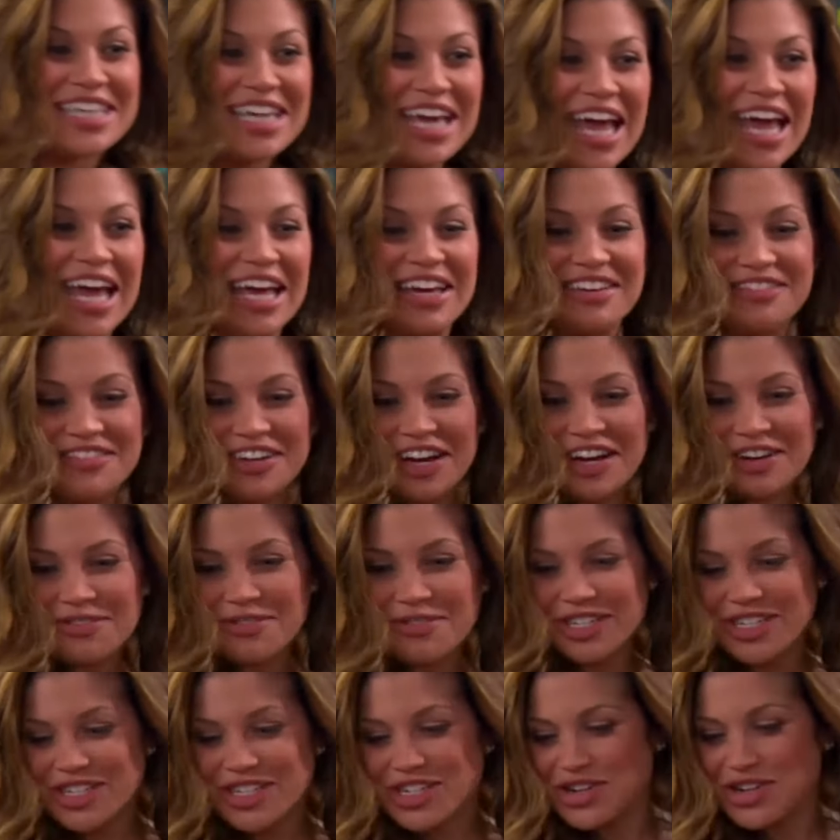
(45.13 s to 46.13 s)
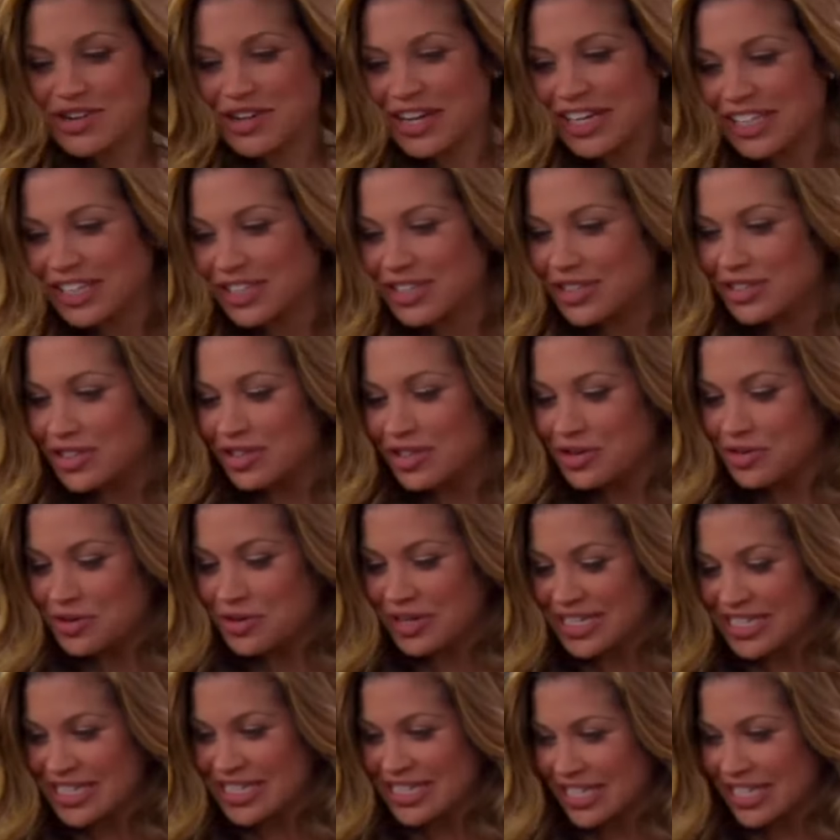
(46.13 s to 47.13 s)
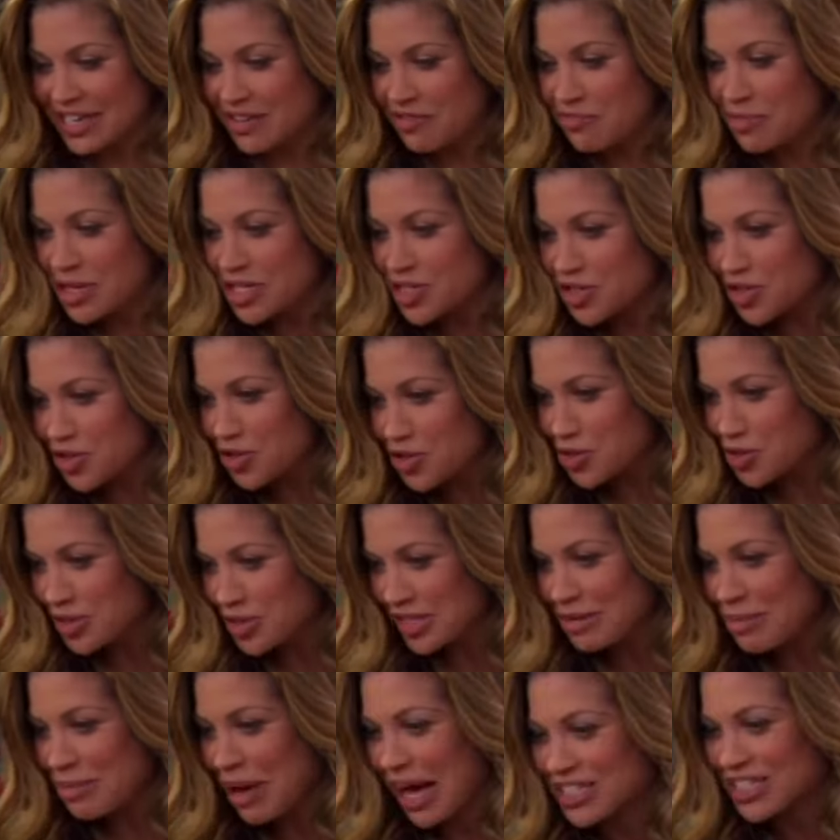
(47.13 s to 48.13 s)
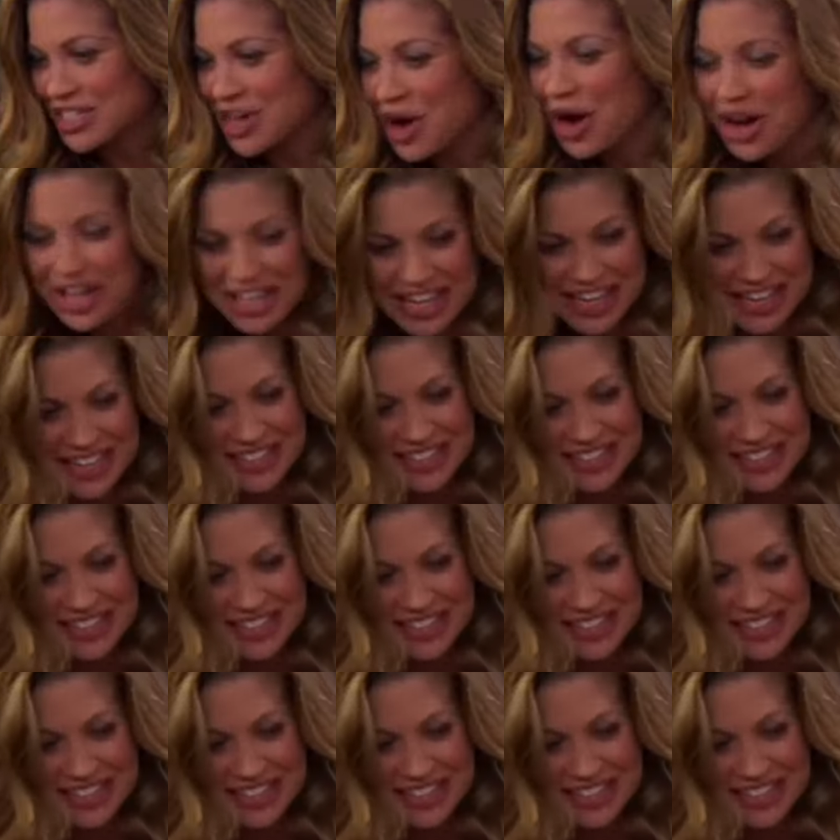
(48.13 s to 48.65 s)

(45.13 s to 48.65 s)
Ava, what you're going to do is give Mister Googly back to Auggie.